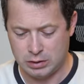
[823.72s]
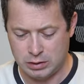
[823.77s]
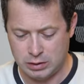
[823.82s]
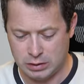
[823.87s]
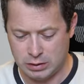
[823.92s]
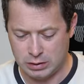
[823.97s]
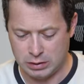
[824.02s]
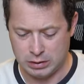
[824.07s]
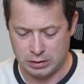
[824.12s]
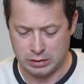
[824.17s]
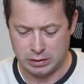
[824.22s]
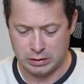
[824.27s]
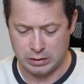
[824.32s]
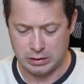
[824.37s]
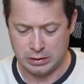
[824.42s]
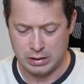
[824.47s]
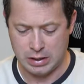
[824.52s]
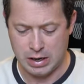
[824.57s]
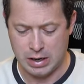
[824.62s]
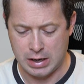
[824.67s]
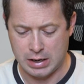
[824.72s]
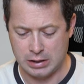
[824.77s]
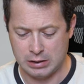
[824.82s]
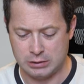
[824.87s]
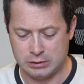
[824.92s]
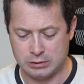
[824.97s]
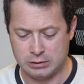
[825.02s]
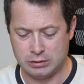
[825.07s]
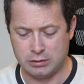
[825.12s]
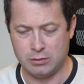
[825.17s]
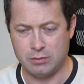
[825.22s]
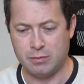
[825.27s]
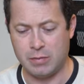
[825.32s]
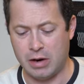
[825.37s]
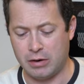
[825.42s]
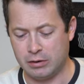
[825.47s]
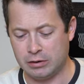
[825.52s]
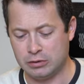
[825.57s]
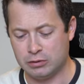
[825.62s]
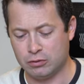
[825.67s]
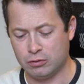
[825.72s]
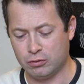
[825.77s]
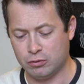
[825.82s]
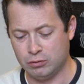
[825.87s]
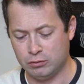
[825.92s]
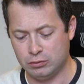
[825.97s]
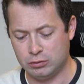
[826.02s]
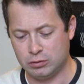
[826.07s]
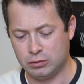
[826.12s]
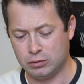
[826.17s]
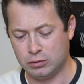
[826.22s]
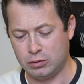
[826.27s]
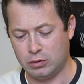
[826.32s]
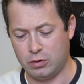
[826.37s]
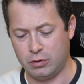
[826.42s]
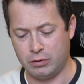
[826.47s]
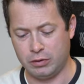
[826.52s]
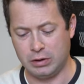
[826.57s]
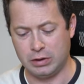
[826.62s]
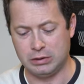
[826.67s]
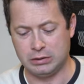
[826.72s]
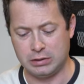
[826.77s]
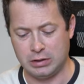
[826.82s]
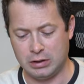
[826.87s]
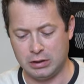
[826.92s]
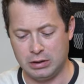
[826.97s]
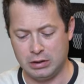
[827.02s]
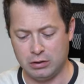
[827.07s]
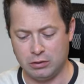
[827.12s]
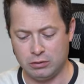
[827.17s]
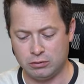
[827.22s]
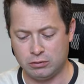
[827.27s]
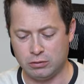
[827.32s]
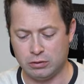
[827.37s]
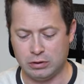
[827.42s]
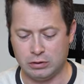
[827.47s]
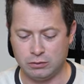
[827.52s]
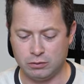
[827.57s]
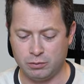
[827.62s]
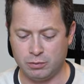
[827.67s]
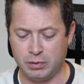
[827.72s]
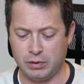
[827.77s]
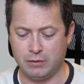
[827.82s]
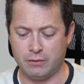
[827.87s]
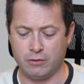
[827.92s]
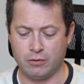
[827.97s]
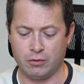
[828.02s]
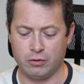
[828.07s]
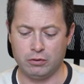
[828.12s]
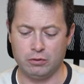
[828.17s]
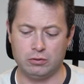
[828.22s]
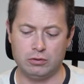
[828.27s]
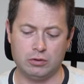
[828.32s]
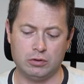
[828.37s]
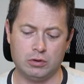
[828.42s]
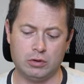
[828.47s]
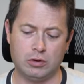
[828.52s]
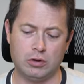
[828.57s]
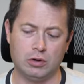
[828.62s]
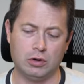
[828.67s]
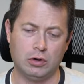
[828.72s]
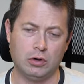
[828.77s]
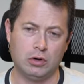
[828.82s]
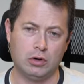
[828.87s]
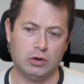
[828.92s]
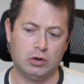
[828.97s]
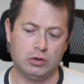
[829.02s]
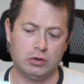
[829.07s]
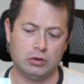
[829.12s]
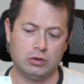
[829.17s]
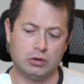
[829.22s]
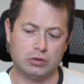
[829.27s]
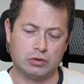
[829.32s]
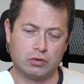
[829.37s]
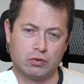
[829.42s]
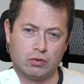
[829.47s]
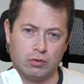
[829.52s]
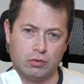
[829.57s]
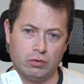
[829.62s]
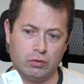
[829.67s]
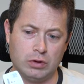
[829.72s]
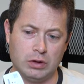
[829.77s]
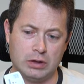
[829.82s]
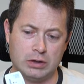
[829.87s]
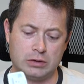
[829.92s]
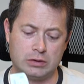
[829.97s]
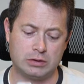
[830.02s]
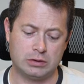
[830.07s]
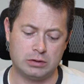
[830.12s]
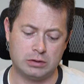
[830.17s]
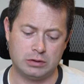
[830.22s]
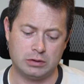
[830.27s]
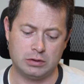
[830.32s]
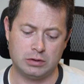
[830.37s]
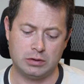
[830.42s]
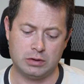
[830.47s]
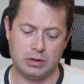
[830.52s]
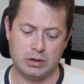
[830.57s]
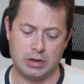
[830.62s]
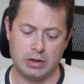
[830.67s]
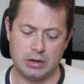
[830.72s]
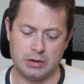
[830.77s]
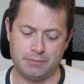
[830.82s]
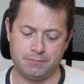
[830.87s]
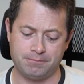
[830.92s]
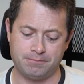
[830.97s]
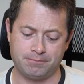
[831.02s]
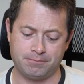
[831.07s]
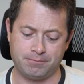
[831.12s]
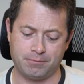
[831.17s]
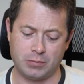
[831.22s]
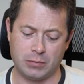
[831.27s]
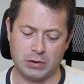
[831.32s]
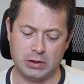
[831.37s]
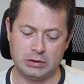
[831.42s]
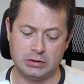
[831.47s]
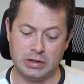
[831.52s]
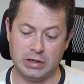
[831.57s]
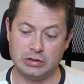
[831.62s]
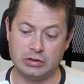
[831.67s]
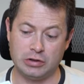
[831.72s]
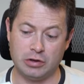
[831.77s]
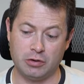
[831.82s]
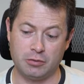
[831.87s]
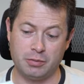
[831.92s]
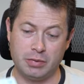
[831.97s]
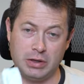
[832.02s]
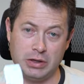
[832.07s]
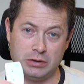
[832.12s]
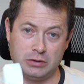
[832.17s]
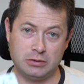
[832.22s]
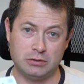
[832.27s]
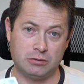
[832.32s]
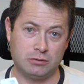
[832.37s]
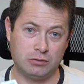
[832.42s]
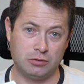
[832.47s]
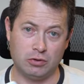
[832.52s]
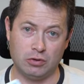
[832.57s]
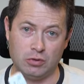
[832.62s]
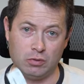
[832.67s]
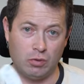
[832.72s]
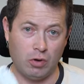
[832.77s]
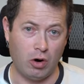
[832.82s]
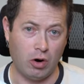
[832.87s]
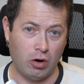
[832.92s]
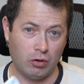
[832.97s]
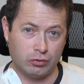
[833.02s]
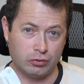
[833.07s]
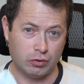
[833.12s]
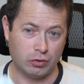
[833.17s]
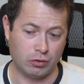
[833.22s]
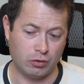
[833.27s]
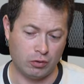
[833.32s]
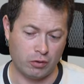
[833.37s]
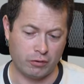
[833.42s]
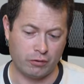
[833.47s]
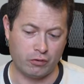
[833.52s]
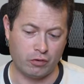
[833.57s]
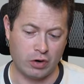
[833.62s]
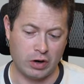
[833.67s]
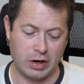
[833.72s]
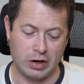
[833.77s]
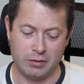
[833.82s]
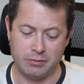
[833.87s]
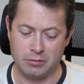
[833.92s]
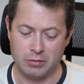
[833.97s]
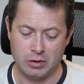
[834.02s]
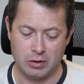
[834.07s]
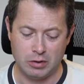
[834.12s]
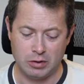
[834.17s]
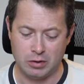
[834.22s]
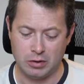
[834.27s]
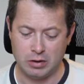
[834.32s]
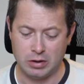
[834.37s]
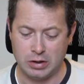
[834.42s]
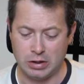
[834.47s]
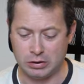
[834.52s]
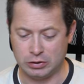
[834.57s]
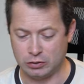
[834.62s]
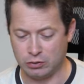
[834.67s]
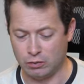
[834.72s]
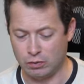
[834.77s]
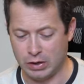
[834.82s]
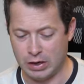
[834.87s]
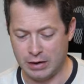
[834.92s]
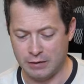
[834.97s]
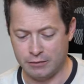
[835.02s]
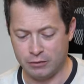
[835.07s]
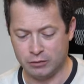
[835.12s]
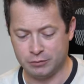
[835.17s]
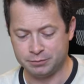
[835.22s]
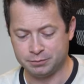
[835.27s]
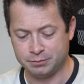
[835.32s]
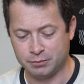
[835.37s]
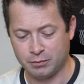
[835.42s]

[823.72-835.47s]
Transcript: and then it has mounting screws on the inside here so this would be for you to to screw this um, stationary piece to a wall to a door frame uh, to whatever